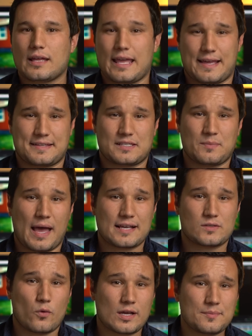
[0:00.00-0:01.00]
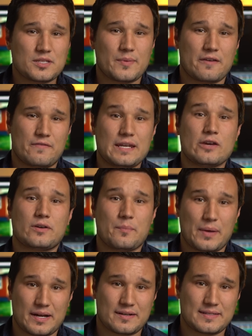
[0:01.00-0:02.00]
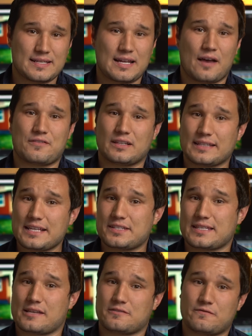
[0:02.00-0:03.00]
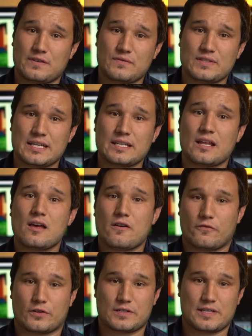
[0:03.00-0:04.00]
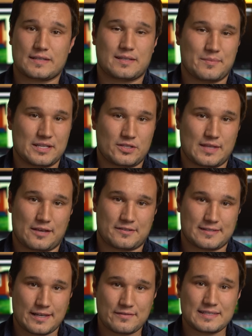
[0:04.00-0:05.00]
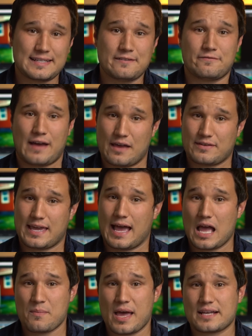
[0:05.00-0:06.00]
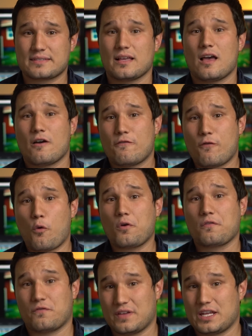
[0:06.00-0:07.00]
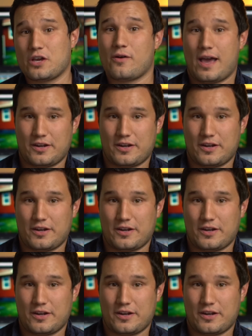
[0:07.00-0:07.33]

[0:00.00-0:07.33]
Hey guys, it's Max. Welcome to my video comparison of the late 2015 versus the mid 2017 5K iMacs for video